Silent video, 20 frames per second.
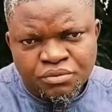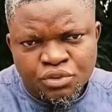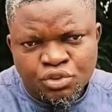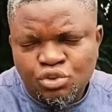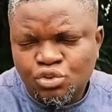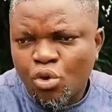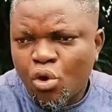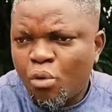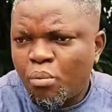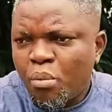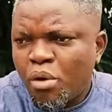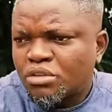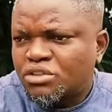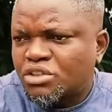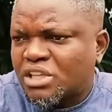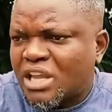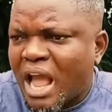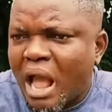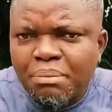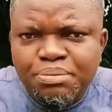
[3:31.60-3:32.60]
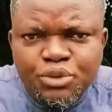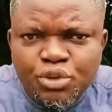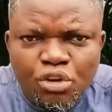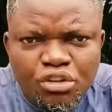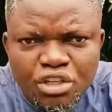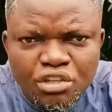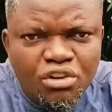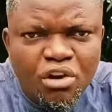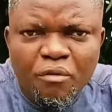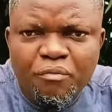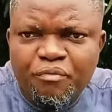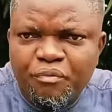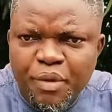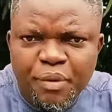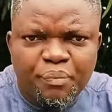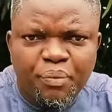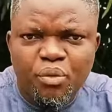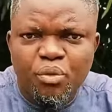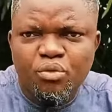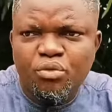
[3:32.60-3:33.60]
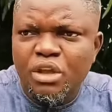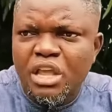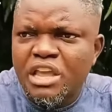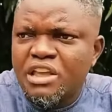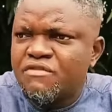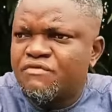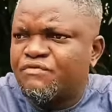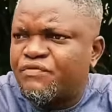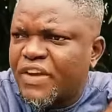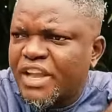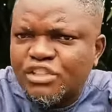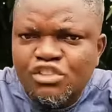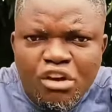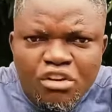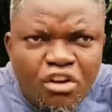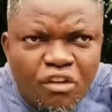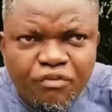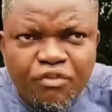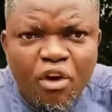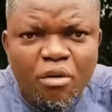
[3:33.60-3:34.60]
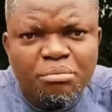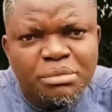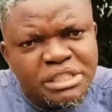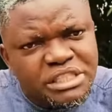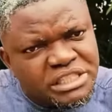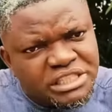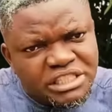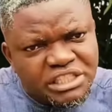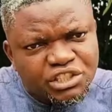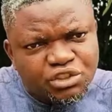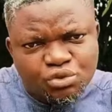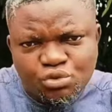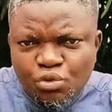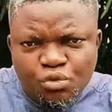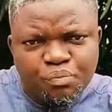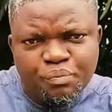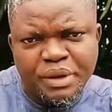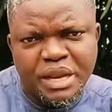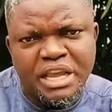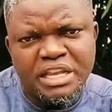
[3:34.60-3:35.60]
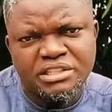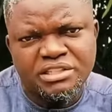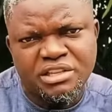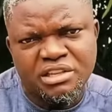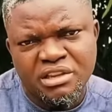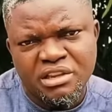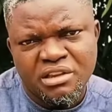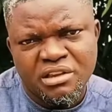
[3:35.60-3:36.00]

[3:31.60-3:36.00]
so much capturing of people, invasion of communities took place.